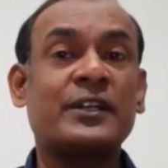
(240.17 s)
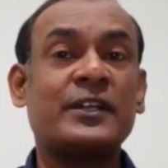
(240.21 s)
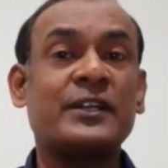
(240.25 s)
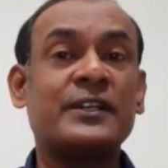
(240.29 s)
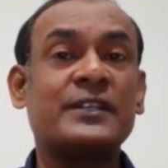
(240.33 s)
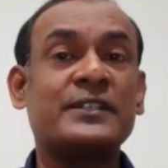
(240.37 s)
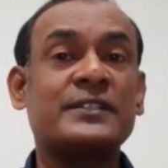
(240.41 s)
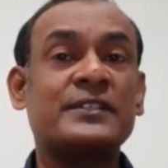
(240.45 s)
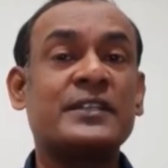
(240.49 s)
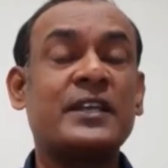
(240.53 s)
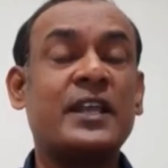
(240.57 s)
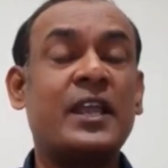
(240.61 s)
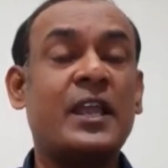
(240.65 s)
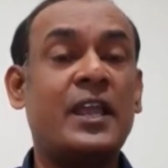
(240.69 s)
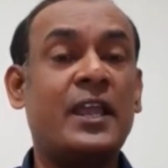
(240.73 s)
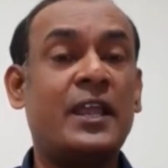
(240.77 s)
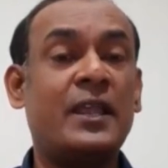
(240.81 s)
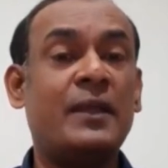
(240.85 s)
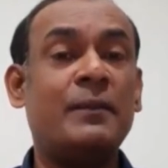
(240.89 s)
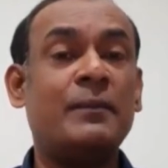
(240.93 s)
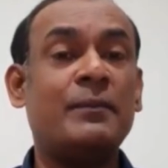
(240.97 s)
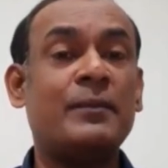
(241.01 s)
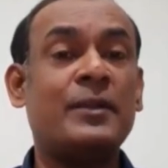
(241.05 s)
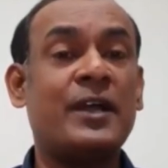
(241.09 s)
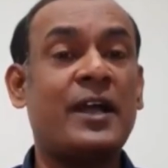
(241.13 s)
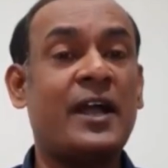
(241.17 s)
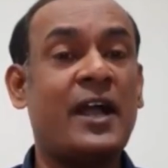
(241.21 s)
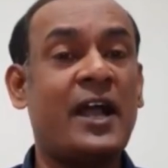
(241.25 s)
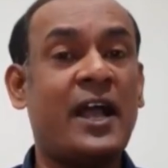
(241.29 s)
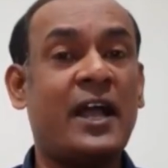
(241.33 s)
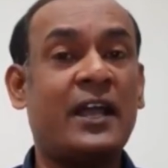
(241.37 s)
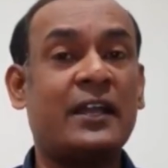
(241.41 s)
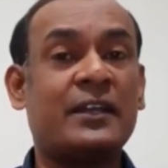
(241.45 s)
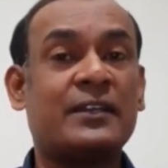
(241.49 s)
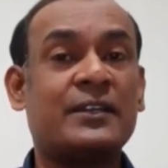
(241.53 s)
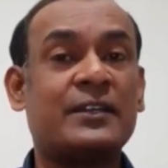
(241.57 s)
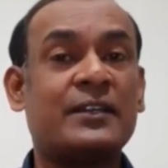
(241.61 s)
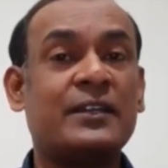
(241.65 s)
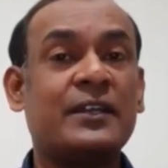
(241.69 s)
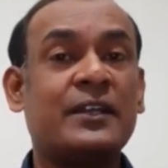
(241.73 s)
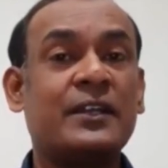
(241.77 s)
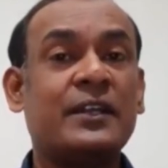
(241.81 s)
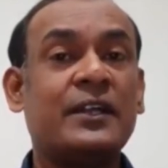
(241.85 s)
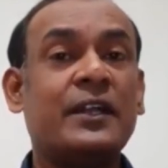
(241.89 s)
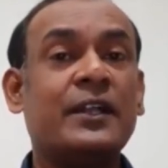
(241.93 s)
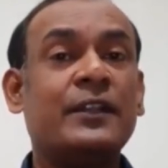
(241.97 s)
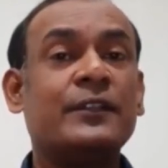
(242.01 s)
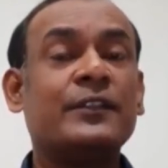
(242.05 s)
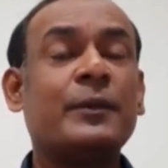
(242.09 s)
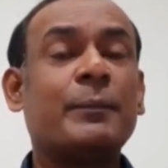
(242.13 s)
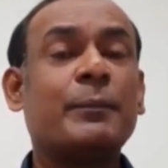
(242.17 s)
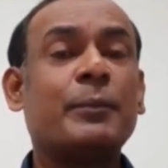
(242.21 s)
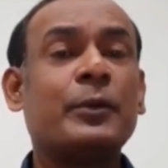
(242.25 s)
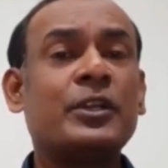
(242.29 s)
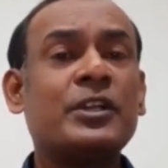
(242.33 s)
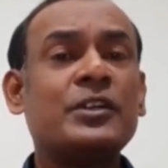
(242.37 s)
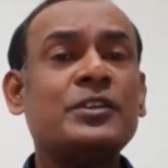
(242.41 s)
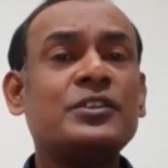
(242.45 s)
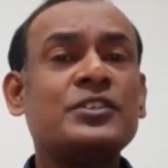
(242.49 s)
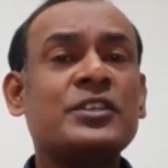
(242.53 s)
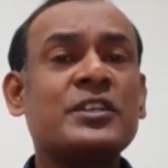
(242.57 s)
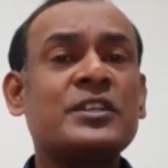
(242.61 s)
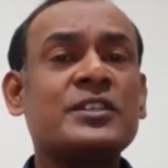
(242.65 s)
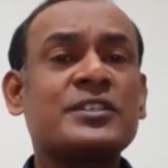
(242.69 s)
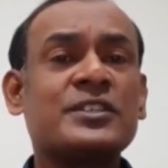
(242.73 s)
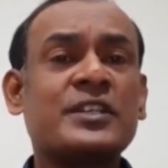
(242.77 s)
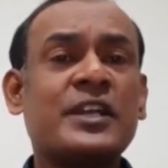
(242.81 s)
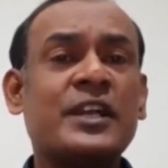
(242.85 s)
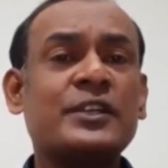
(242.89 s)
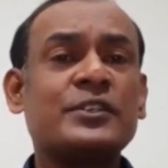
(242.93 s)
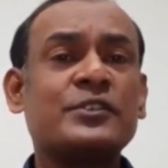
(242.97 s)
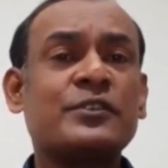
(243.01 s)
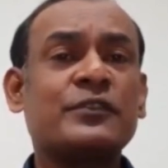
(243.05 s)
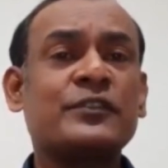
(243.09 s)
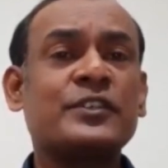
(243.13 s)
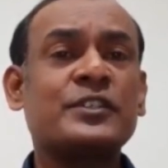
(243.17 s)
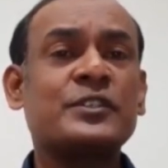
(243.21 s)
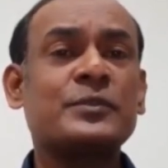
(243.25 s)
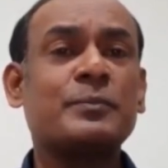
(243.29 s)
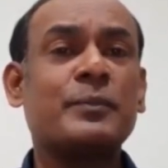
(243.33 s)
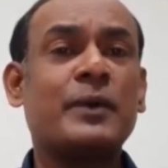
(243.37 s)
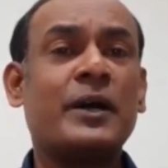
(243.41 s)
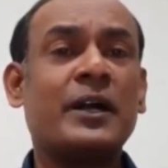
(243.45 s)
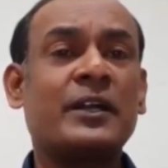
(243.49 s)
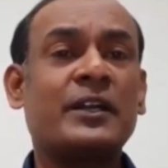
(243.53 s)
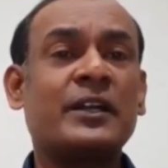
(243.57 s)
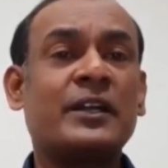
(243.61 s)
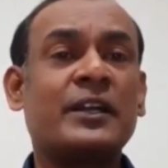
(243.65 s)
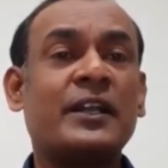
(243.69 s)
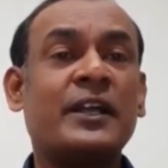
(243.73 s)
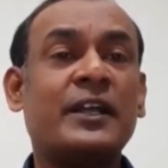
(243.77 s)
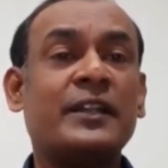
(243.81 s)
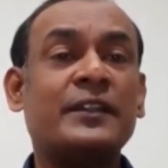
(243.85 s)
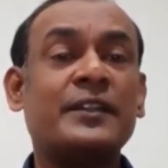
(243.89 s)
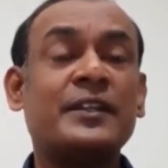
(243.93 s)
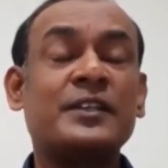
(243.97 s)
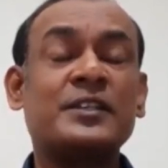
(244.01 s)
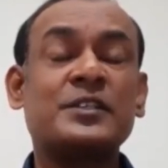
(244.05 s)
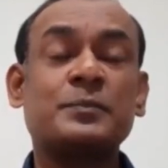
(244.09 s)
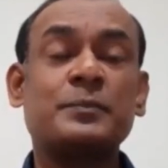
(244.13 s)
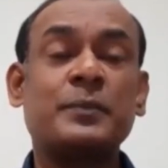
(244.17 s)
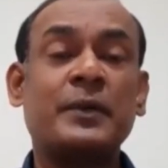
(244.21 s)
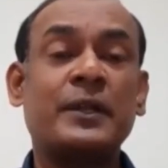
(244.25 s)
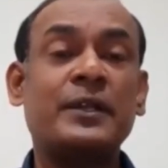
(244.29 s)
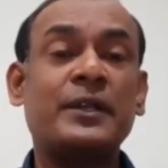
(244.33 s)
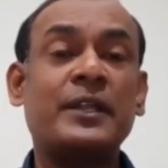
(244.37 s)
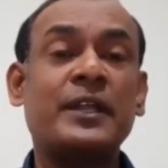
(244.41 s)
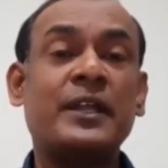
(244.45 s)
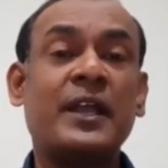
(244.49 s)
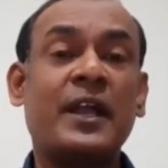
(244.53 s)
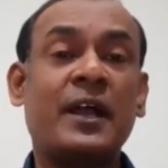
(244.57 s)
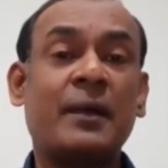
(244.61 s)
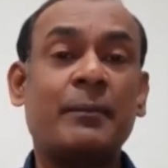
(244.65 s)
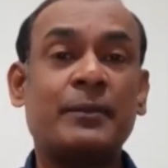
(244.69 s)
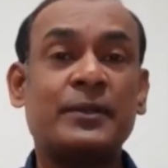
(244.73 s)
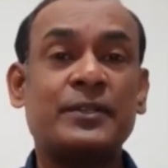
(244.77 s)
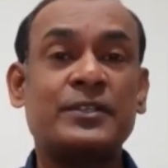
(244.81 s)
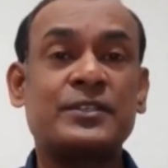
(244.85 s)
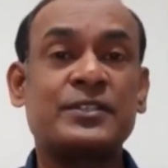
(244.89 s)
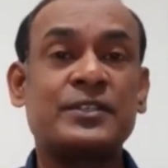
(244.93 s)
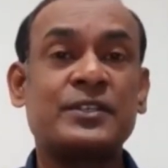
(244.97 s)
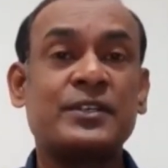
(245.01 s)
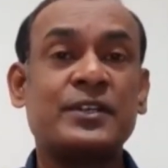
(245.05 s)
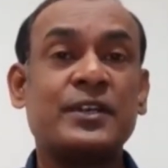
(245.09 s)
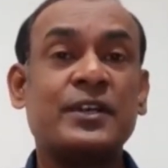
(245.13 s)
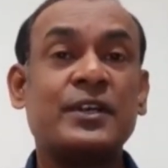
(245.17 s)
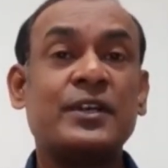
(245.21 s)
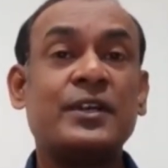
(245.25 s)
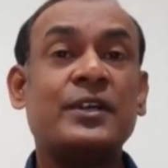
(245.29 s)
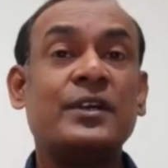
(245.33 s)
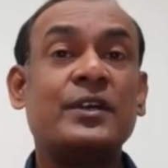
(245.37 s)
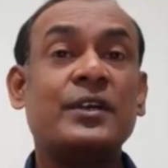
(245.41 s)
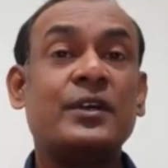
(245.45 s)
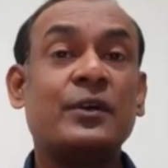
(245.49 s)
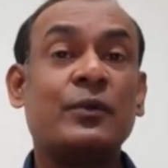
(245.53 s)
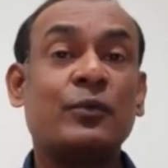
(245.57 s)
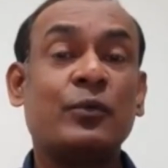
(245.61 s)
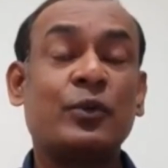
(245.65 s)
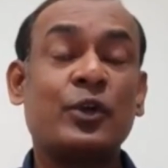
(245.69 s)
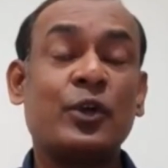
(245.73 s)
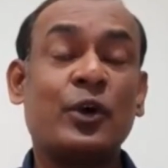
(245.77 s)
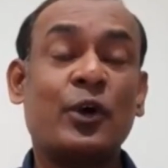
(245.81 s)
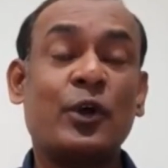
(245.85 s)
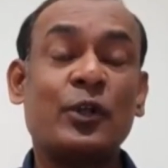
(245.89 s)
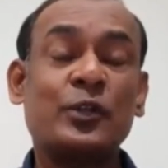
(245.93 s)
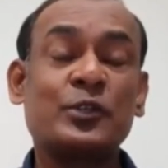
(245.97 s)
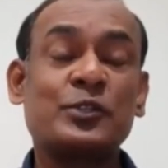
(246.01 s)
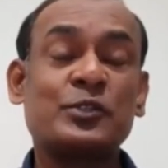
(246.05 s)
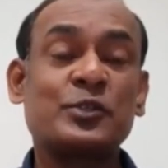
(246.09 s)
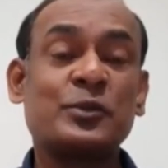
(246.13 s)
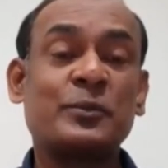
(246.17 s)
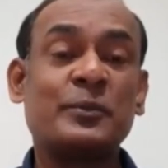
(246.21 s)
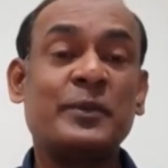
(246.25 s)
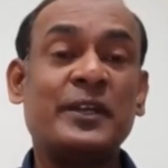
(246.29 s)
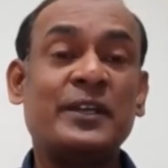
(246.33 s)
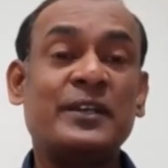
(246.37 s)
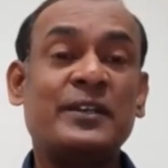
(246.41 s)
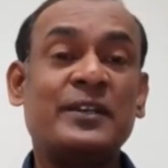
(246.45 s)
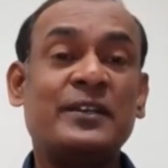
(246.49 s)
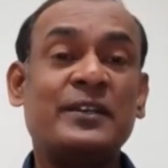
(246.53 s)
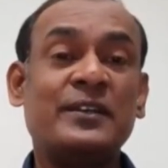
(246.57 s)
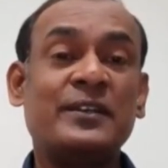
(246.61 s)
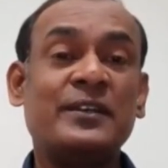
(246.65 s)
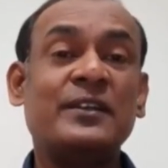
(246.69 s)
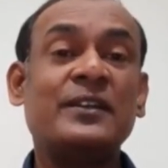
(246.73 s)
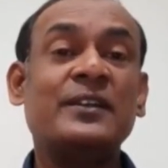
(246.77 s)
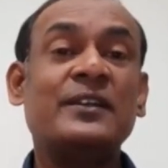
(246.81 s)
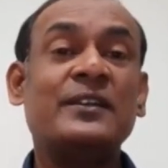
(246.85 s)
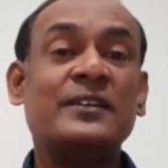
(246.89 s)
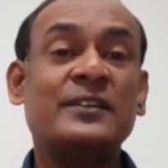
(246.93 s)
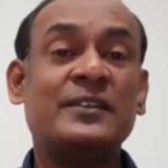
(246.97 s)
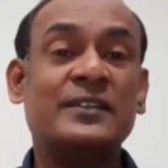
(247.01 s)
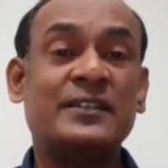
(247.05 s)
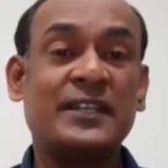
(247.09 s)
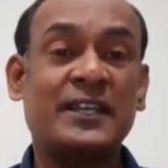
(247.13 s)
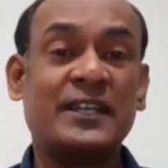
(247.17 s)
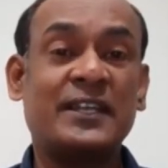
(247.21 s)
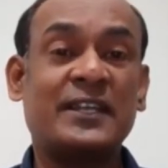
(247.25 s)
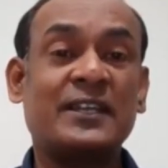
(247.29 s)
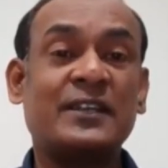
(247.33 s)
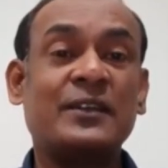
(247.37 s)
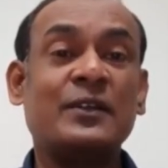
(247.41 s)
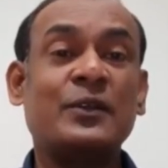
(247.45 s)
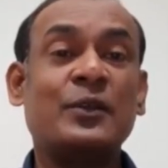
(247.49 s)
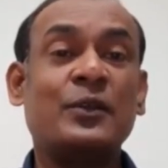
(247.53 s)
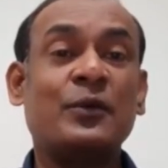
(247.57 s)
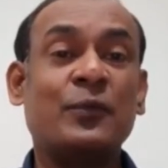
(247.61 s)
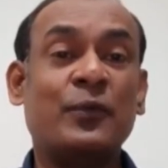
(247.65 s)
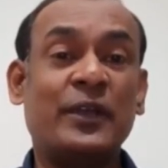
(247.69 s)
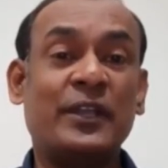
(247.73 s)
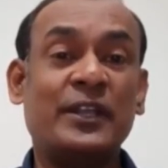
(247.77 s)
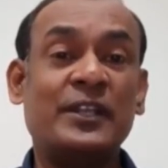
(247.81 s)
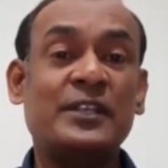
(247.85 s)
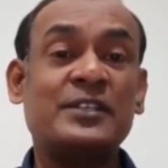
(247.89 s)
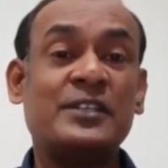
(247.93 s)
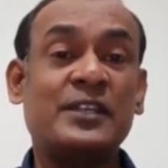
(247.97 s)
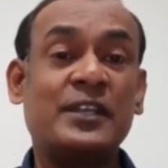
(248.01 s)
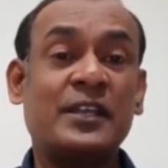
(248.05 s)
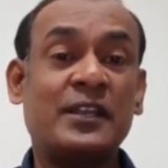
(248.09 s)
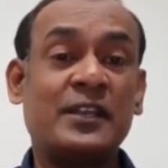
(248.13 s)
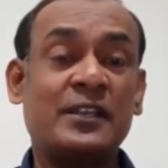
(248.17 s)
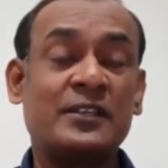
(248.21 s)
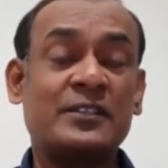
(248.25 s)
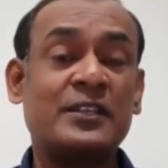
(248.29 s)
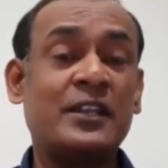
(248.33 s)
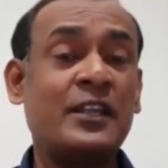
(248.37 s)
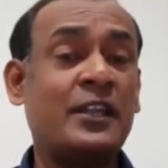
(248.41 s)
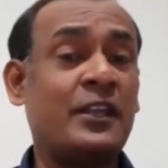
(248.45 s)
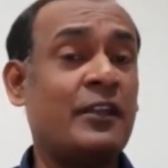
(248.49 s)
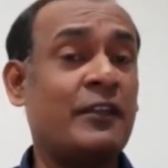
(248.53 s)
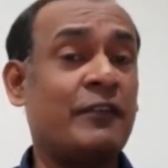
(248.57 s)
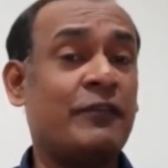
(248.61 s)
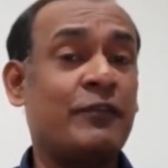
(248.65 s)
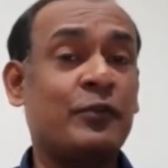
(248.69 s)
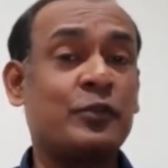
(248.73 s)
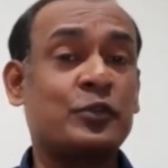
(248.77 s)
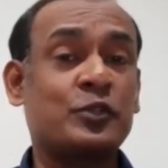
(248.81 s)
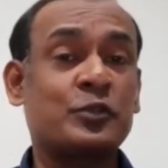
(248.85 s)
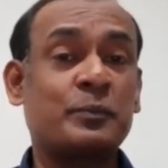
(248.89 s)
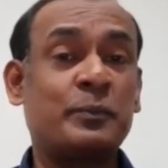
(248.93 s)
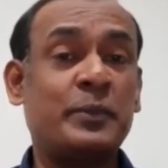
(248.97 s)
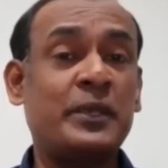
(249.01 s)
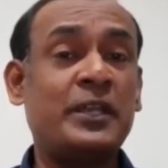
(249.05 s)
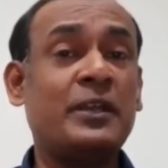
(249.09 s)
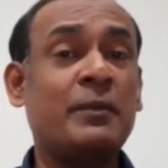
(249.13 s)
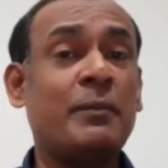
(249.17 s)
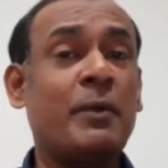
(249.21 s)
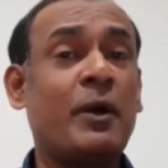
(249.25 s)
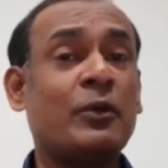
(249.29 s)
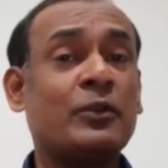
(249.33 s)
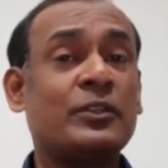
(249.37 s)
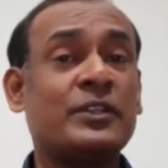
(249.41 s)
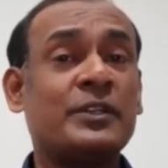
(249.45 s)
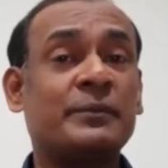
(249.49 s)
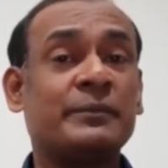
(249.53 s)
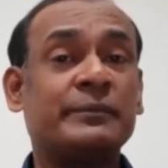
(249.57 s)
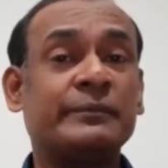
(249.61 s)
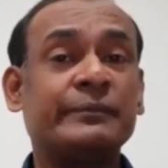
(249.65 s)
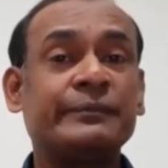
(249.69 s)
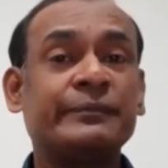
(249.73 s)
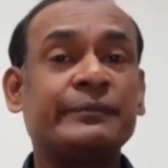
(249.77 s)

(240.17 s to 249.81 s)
is aimed at. The potential size of this market and their spending habits would also be taken very seriously if you speak about them.